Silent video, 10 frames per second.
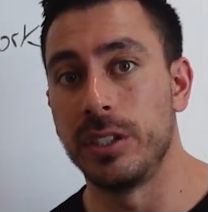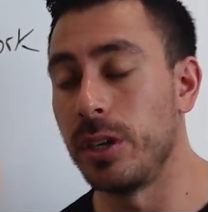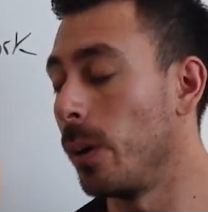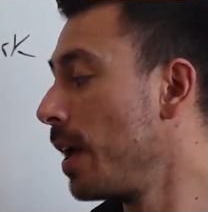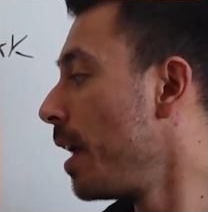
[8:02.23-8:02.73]

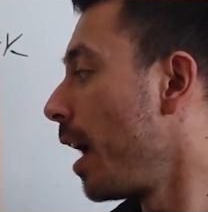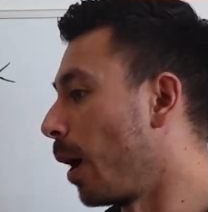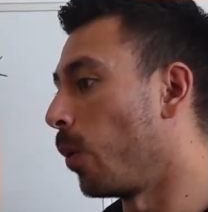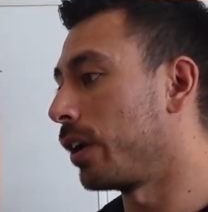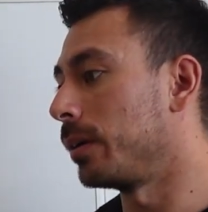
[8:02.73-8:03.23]
So
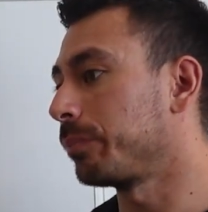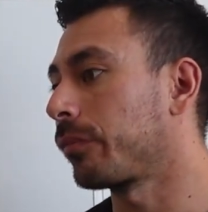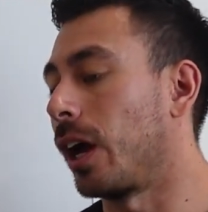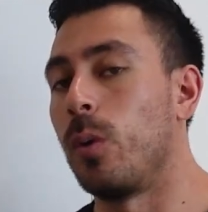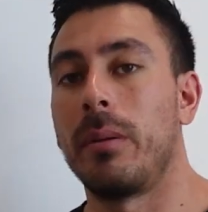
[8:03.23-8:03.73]
I
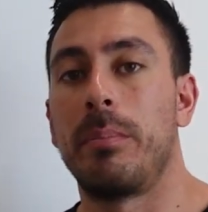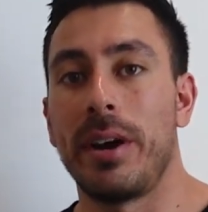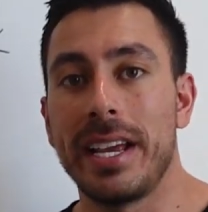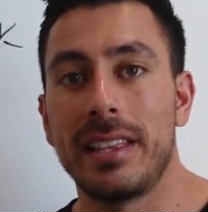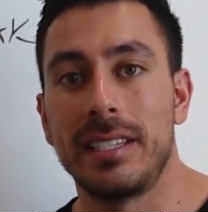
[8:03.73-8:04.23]
want to
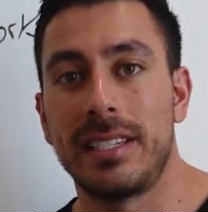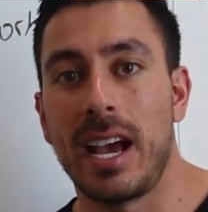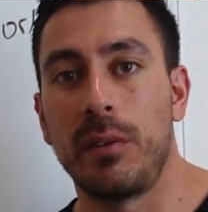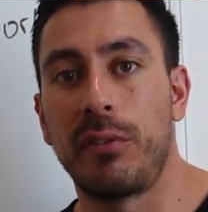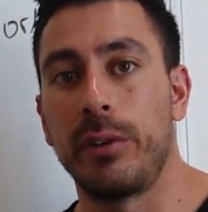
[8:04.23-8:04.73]
break this
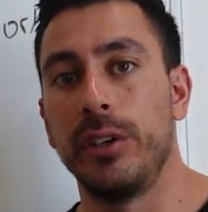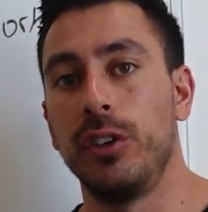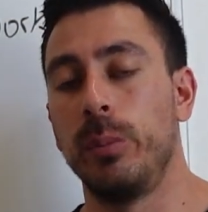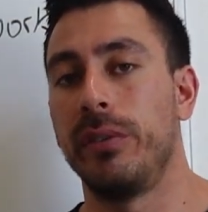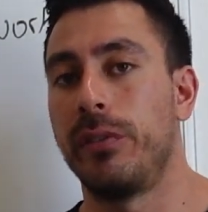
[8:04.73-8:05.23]
down for you a
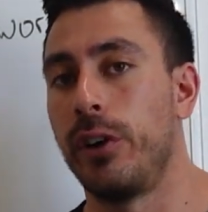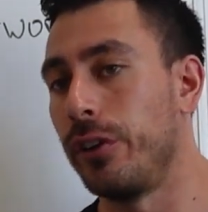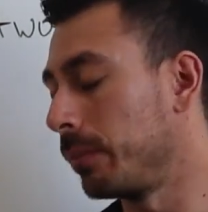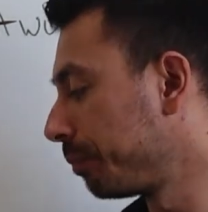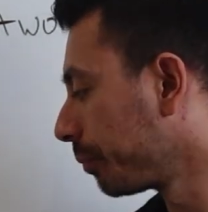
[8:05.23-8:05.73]
little bit
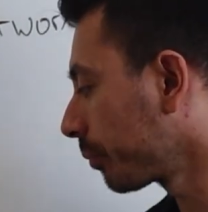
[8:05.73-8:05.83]
further.